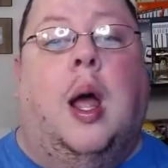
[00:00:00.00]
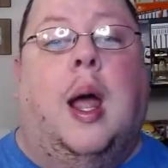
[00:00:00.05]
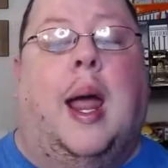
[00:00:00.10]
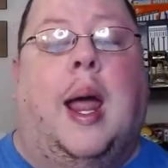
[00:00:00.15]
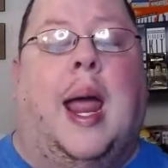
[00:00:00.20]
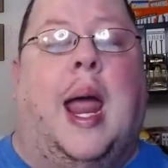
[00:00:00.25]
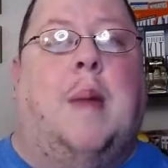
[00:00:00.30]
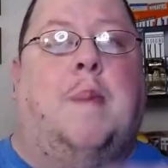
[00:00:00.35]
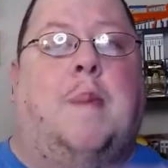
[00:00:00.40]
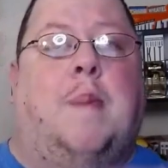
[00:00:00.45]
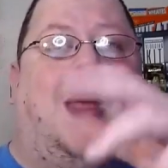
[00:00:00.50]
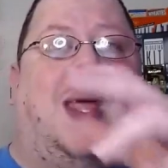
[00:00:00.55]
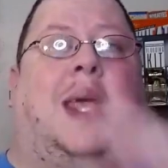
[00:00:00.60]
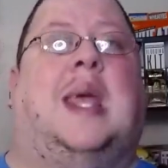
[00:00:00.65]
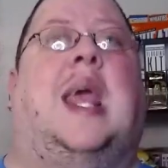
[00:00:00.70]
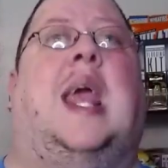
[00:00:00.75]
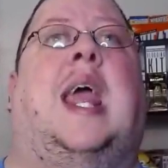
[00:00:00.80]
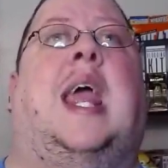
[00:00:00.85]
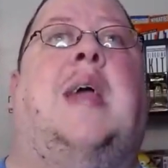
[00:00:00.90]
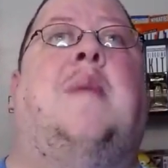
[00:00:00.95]
it
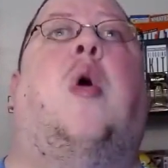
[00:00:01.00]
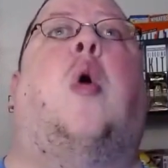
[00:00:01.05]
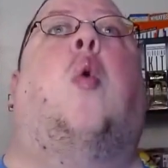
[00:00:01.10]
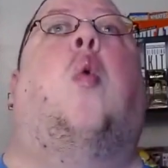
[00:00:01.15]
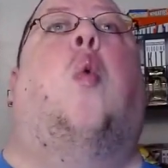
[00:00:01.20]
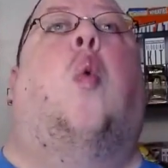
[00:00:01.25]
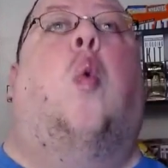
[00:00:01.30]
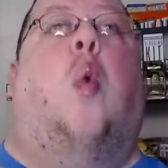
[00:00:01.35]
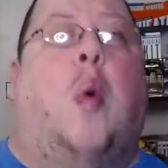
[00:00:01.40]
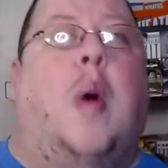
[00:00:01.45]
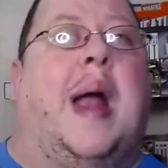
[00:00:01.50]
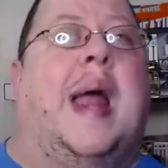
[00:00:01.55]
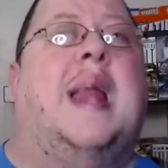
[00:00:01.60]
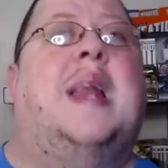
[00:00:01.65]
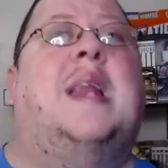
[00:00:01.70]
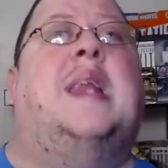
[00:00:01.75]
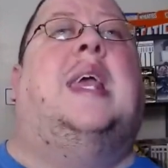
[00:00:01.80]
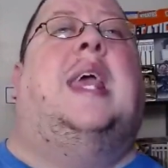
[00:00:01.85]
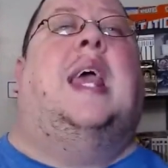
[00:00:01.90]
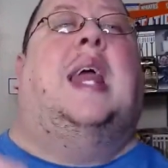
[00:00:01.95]
became,
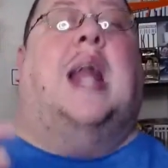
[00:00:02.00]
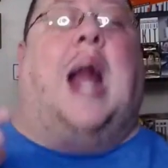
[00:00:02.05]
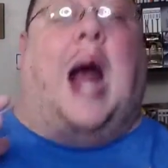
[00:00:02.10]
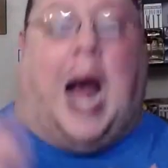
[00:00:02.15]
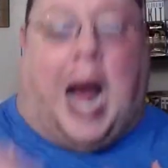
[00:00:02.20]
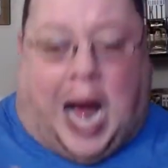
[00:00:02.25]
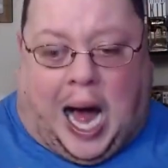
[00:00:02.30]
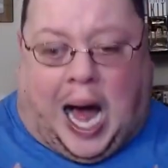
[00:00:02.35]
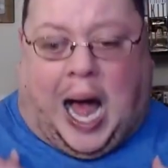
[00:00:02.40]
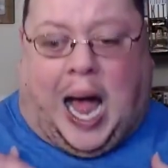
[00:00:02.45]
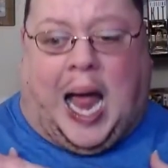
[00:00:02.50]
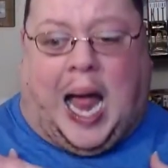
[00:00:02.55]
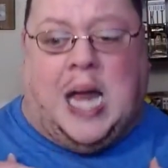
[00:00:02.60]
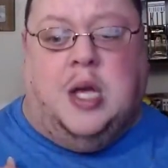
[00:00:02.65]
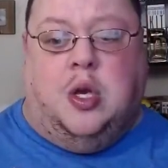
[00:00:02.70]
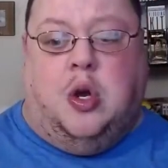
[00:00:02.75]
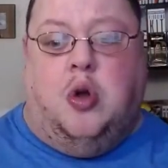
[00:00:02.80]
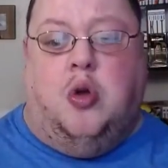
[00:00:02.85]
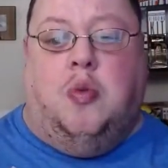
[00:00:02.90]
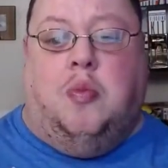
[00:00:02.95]
when can I
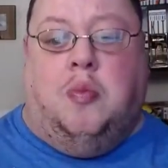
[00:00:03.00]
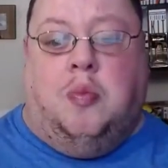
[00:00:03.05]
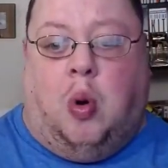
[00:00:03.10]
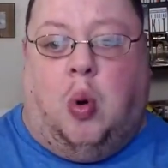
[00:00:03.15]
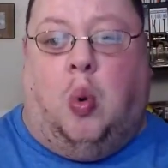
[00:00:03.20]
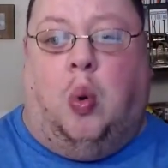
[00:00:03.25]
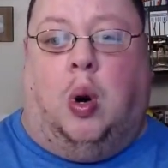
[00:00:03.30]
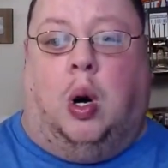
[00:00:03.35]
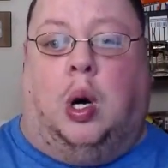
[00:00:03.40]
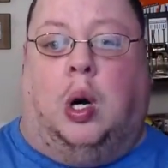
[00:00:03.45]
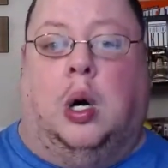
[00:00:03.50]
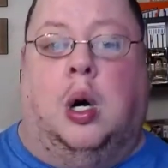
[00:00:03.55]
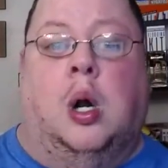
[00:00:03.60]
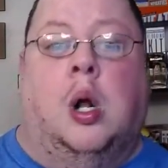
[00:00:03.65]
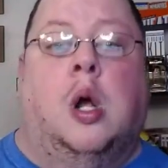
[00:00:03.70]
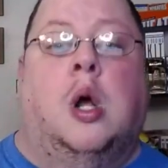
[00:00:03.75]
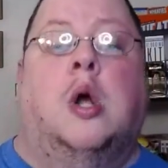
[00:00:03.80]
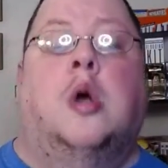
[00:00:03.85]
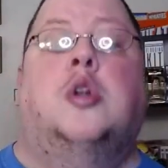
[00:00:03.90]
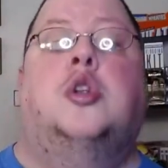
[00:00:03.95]
do more
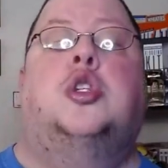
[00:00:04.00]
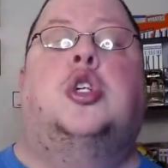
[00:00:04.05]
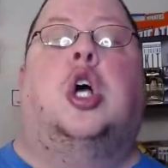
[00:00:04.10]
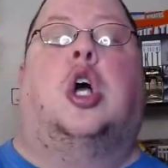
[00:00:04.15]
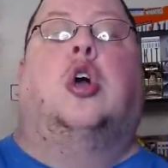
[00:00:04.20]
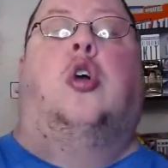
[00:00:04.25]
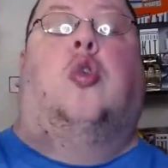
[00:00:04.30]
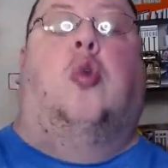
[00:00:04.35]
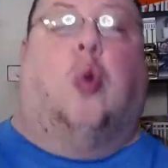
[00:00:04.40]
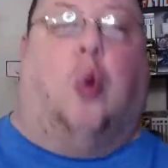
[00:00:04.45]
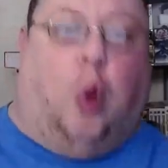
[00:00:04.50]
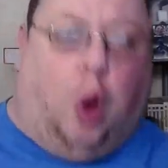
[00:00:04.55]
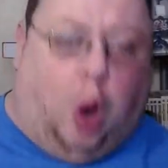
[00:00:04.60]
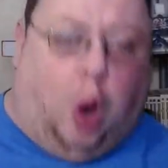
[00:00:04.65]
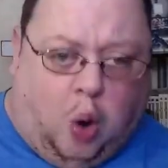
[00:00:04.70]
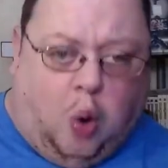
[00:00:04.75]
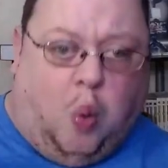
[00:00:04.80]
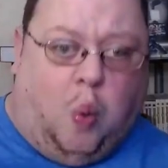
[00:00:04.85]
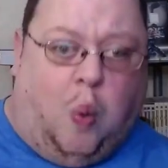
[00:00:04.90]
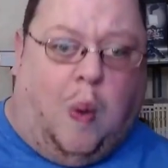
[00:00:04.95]
to
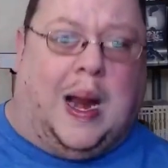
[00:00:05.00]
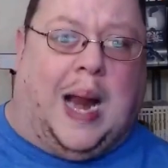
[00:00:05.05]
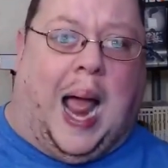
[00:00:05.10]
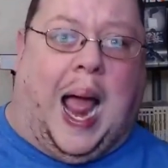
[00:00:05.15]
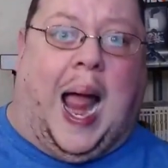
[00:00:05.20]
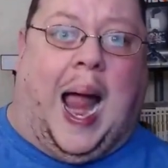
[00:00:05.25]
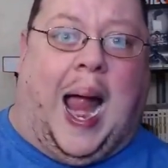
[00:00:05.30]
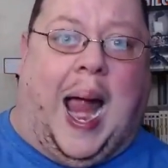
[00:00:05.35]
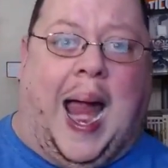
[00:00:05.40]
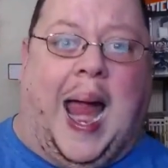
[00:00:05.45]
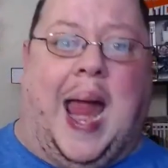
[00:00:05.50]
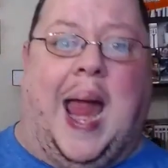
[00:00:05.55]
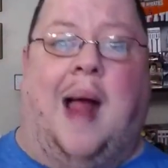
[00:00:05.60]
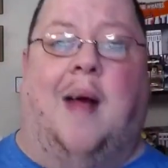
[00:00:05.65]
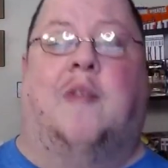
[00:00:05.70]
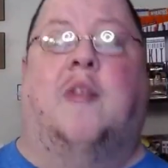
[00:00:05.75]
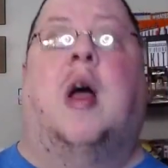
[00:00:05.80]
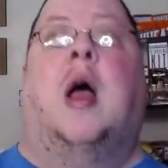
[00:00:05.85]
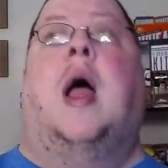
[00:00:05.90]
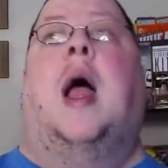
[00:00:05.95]
grow what I
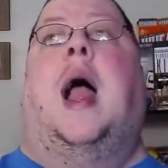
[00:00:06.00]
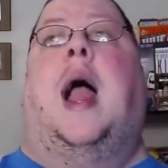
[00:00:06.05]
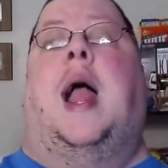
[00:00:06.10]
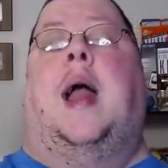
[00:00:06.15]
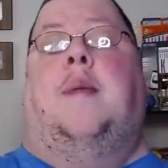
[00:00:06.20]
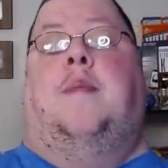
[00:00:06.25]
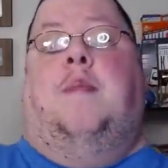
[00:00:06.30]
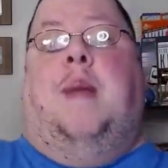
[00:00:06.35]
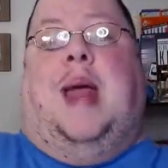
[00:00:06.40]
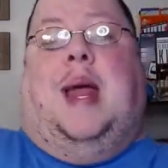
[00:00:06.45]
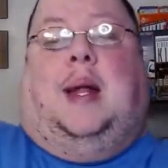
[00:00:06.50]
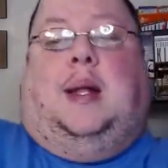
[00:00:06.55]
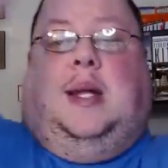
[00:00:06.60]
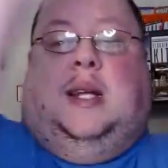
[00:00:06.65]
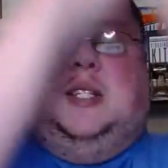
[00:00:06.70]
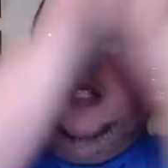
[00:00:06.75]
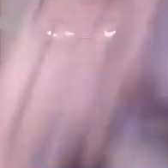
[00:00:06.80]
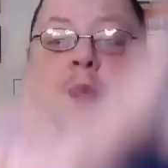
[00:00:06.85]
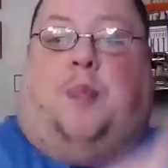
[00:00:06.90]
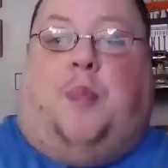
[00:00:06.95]
have and make
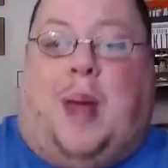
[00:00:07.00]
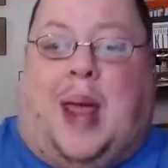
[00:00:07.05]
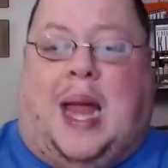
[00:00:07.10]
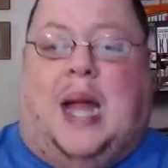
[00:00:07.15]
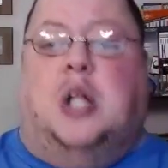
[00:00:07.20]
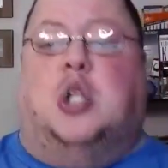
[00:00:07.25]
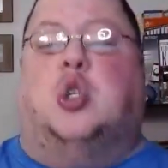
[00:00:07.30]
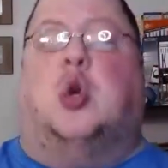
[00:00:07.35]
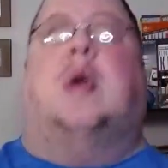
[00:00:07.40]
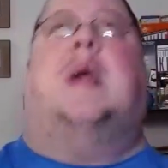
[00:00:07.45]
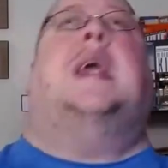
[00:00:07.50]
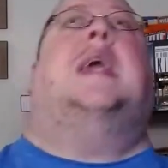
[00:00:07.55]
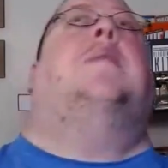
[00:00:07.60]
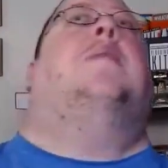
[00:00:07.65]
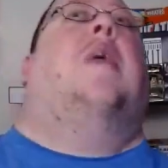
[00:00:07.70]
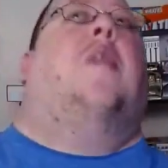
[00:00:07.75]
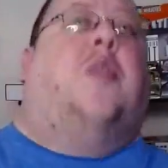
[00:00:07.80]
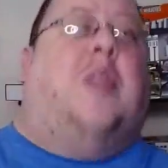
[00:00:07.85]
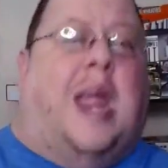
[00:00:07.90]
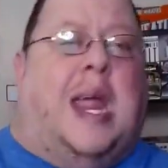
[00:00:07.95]
this big dream?
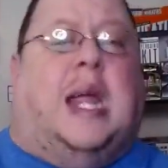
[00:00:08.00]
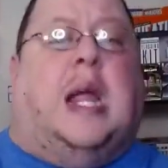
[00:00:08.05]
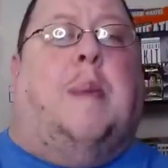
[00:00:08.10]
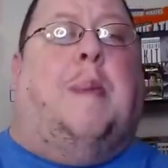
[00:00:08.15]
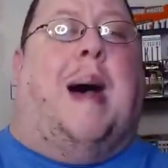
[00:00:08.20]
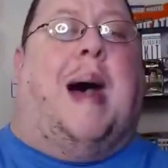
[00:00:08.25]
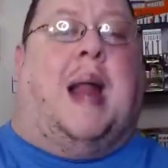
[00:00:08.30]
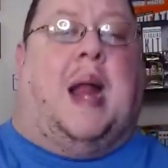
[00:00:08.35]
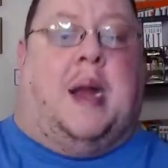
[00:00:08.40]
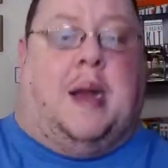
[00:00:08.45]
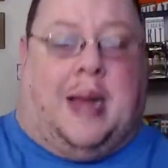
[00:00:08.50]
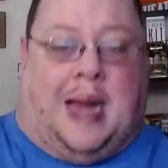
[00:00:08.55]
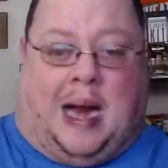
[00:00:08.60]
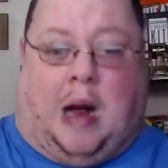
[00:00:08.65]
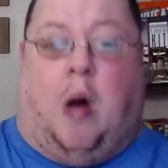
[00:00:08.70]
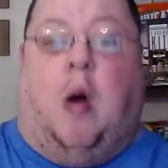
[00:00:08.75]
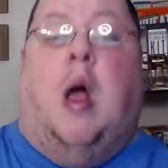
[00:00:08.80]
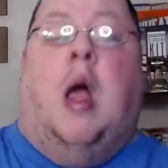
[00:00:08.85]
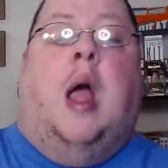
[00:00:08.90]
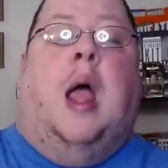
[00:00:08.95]
Now think about it
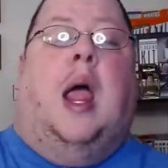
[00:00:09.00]
now.